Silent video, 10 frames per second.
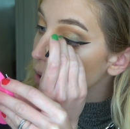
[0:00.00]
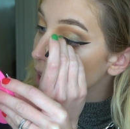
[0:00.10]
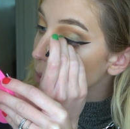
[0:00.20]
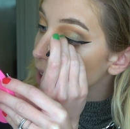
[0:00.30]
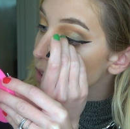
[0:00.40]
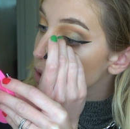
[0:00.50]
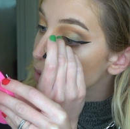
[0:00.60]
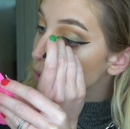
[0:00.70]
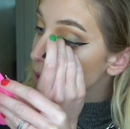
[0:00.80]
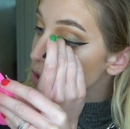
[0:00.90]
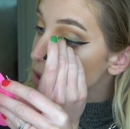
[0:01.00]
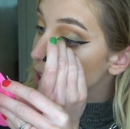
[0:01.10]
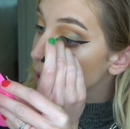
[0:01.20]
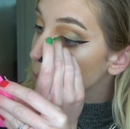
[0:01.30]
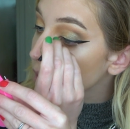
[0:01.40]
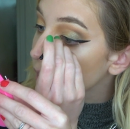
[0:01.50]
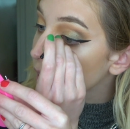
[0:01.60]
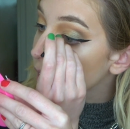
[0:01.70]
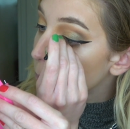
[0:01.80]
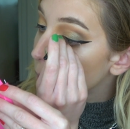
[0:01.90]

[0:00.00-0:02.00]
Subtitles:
And I would get so frustrated with it.